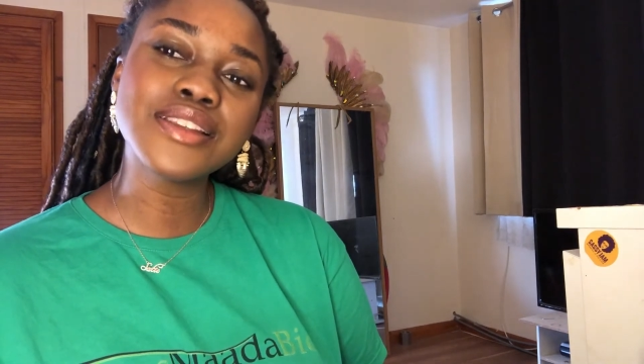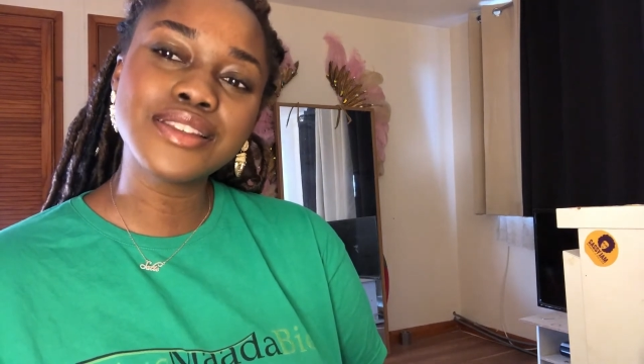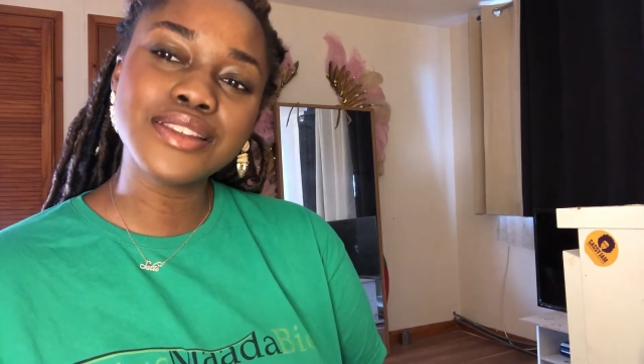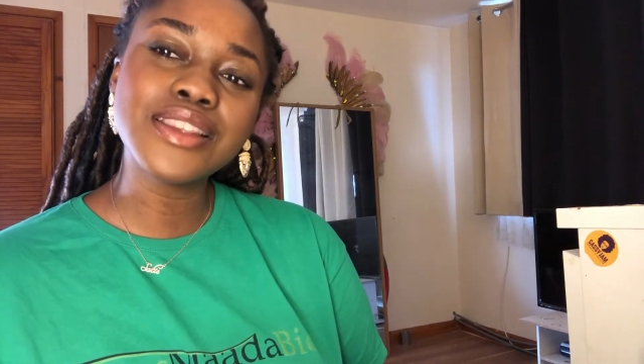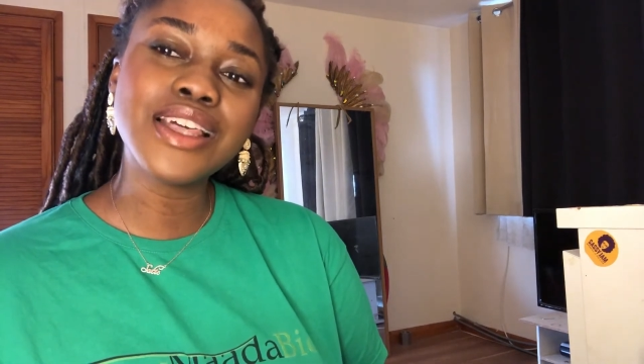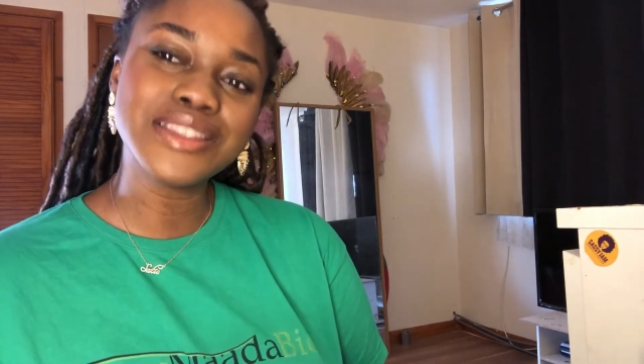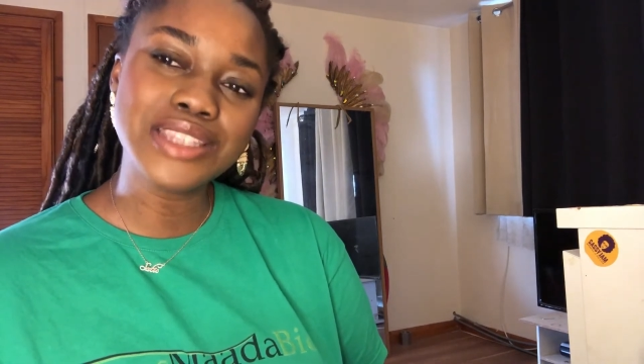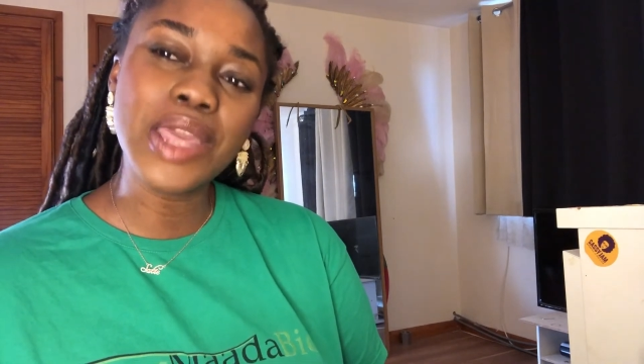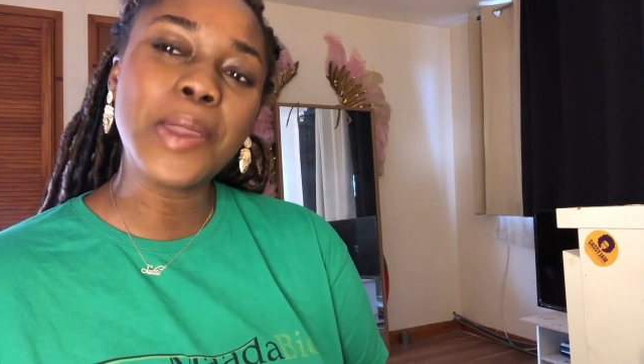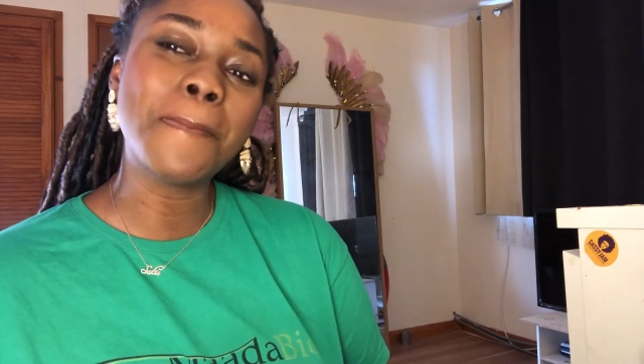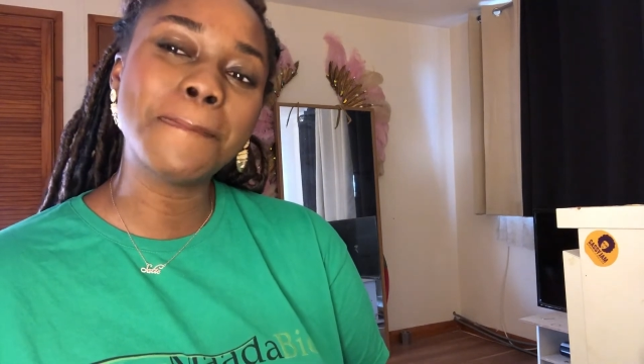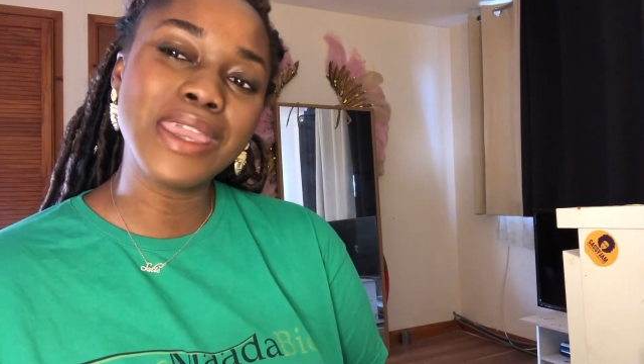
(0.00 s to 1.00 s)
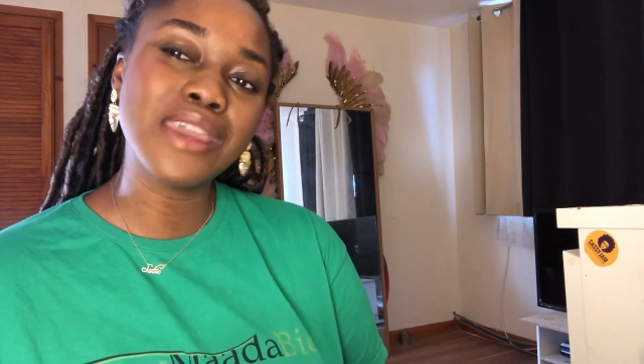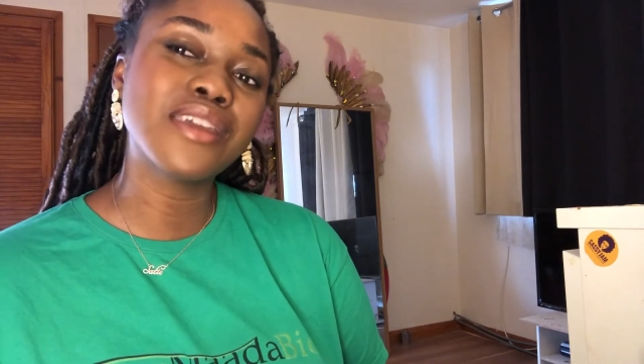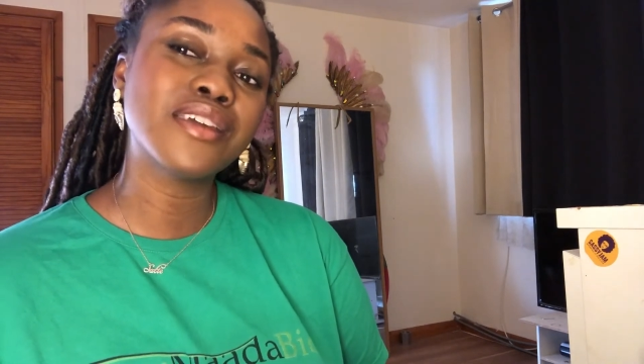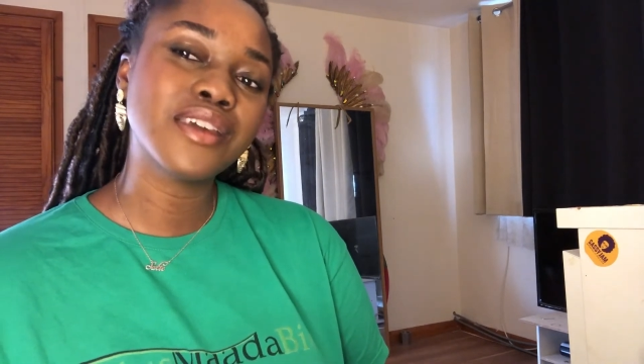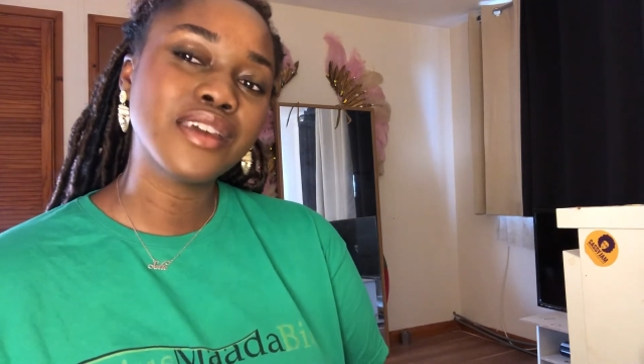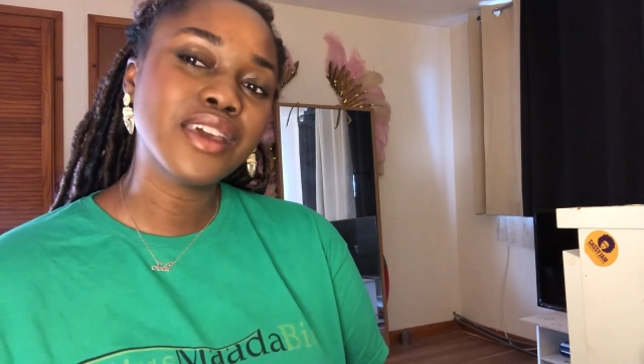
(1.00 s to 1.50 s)
that's like a big
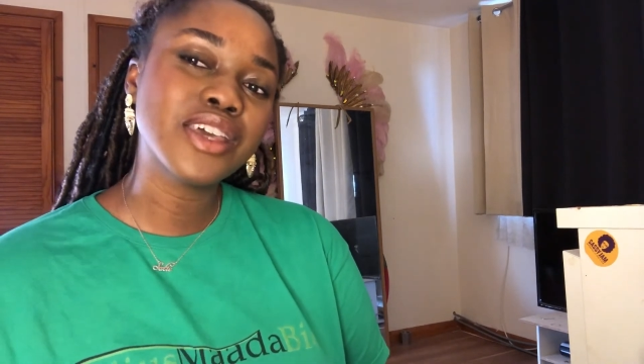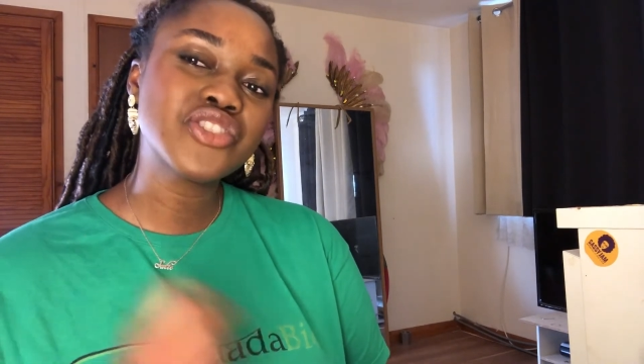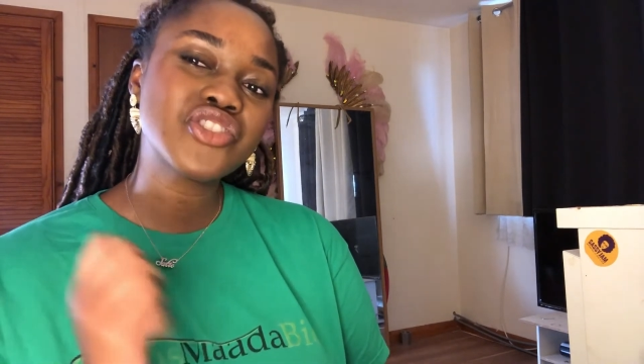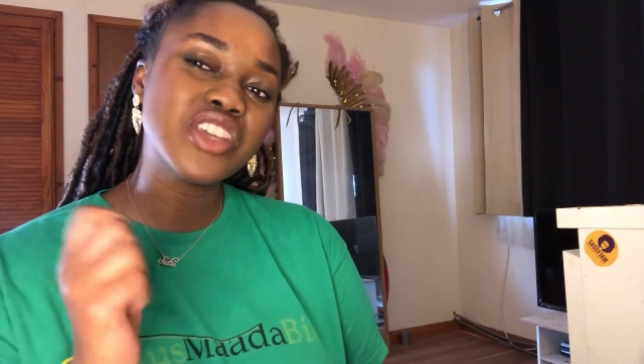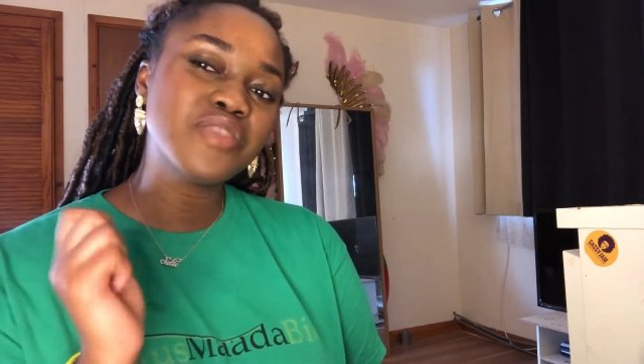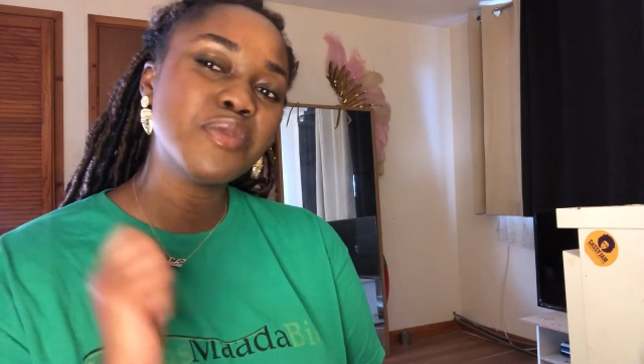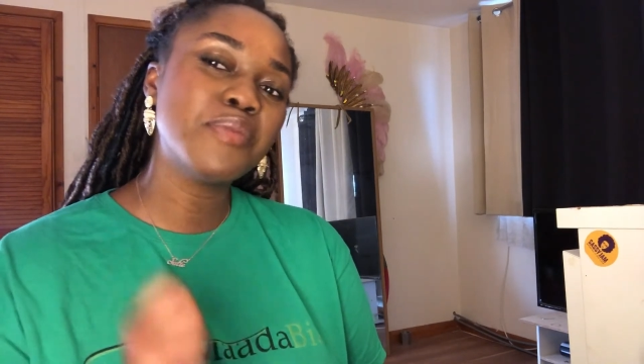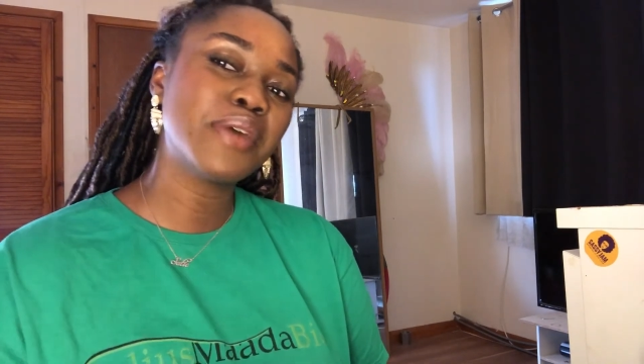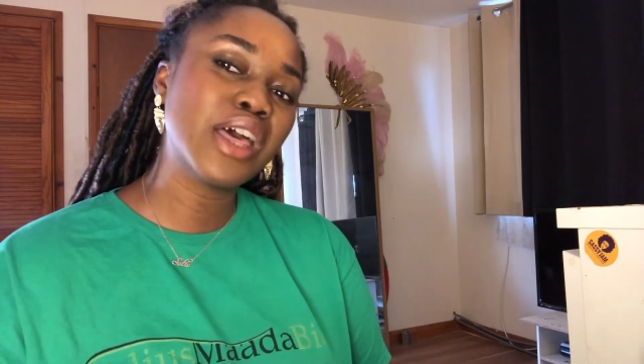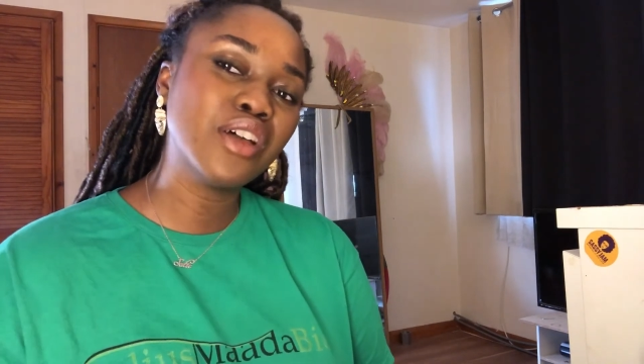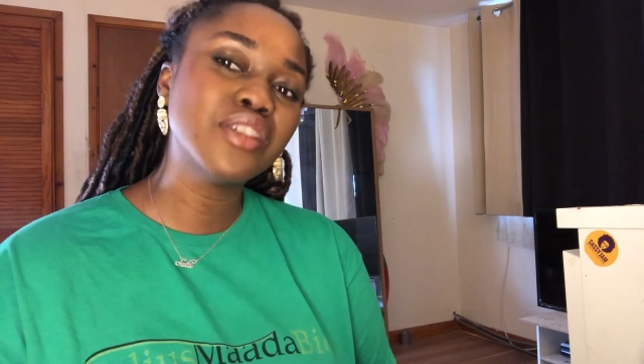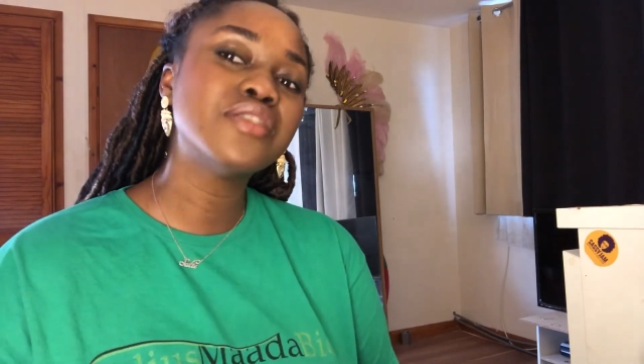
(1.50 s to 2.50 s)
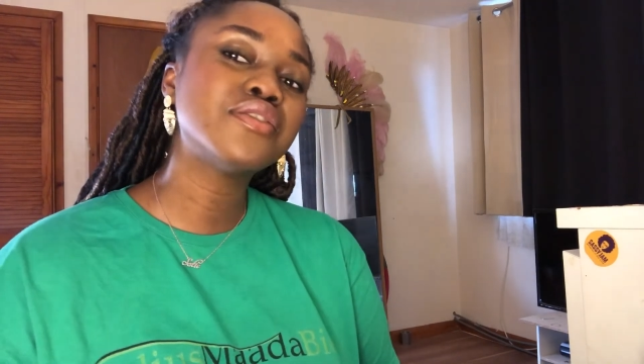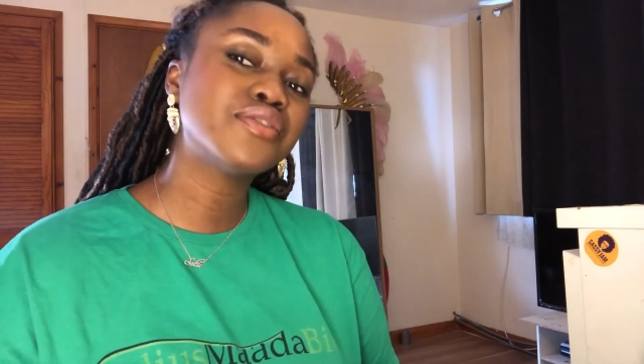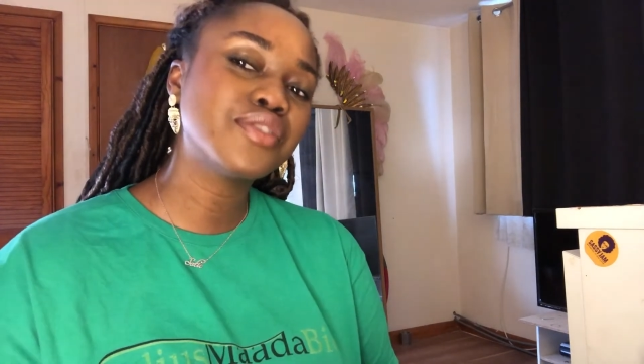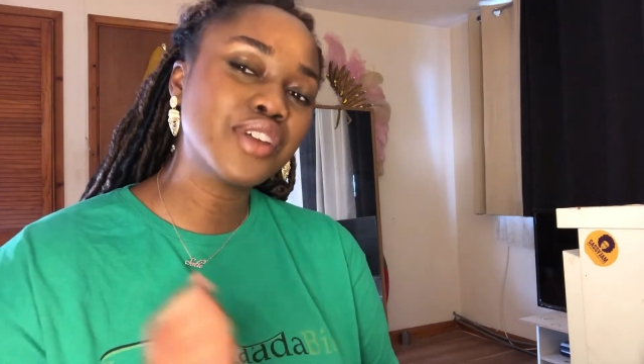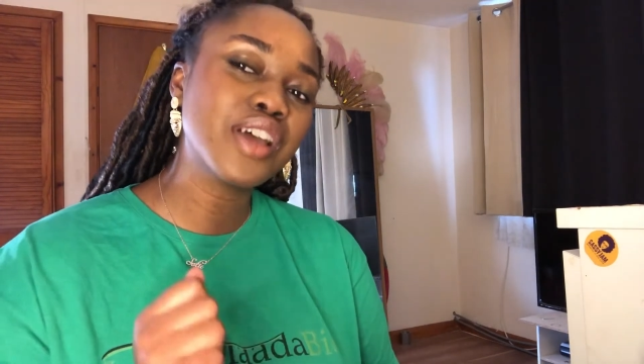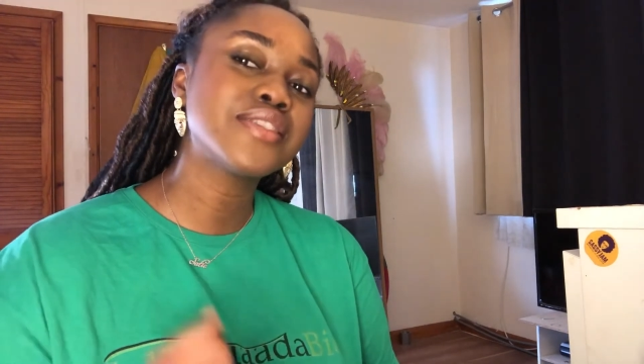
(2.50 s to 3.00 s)
achievement bell
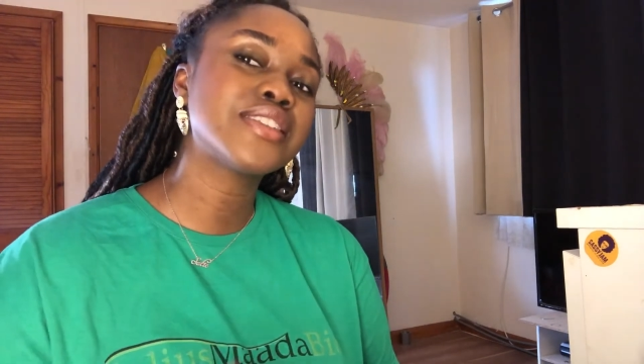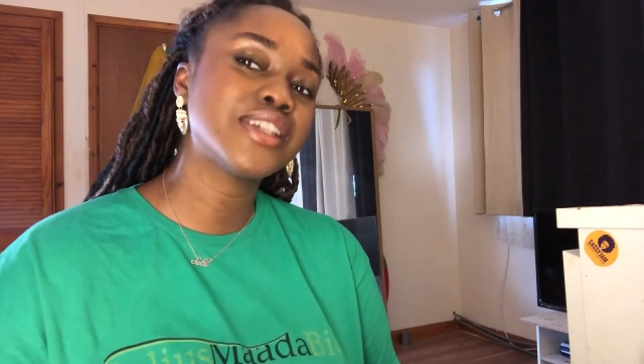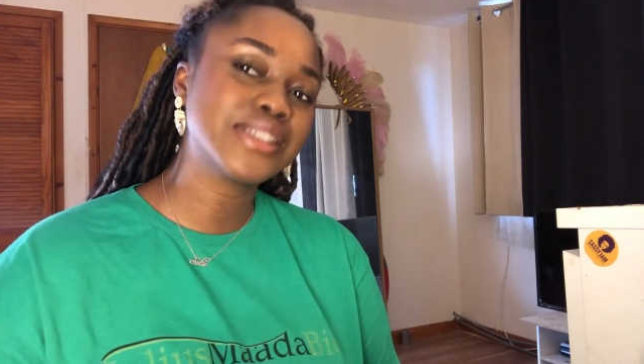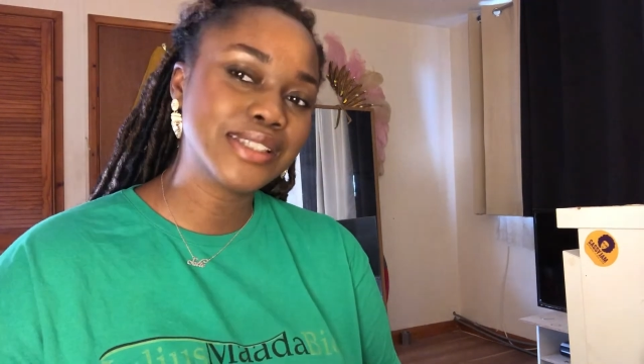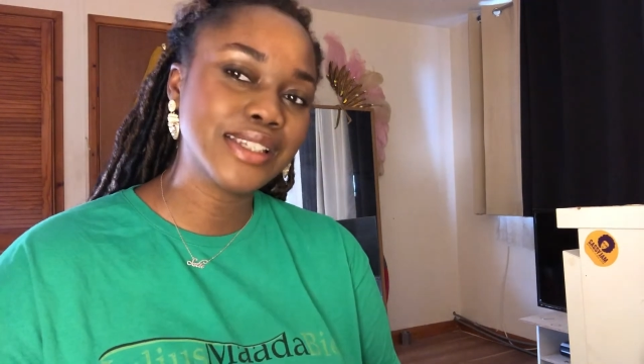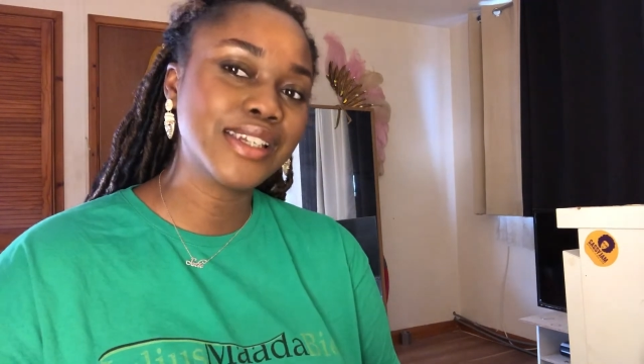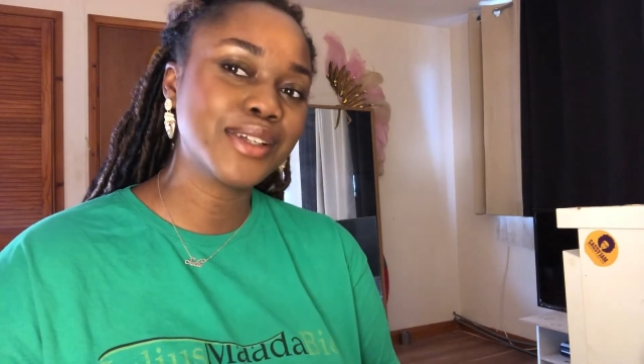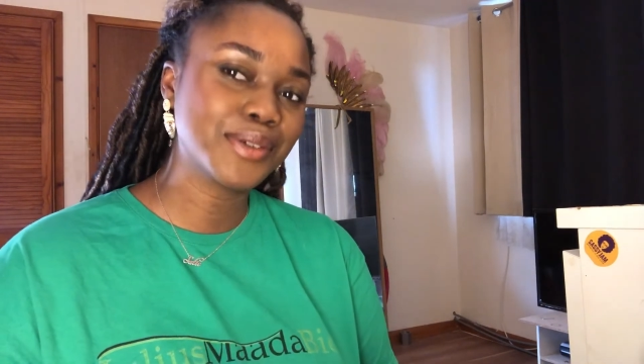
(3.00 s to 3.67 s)
for us, actually.